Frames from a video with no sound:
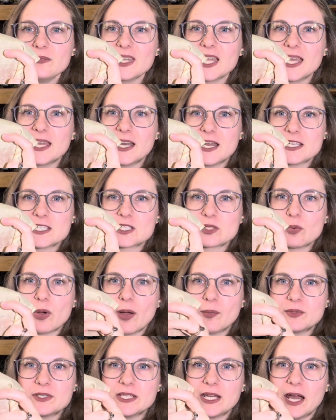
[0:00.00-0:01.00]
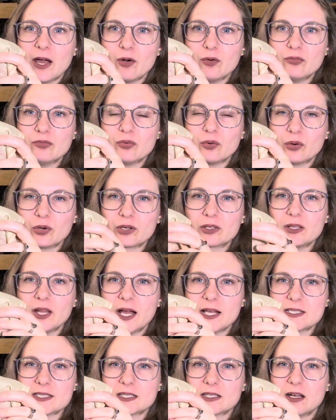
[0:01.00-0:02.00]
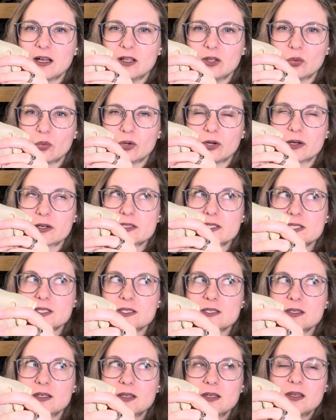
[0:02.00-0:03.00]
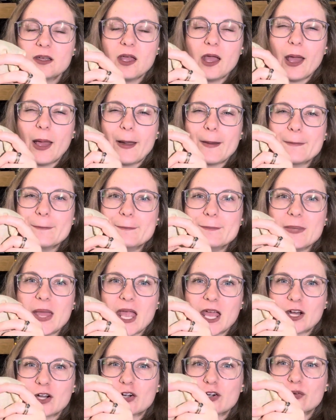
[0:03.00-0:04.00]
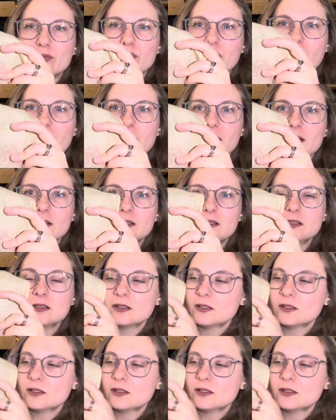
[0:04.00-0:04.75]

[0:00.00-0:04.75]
and I swapped it out for Classic Colorworks Manor Red.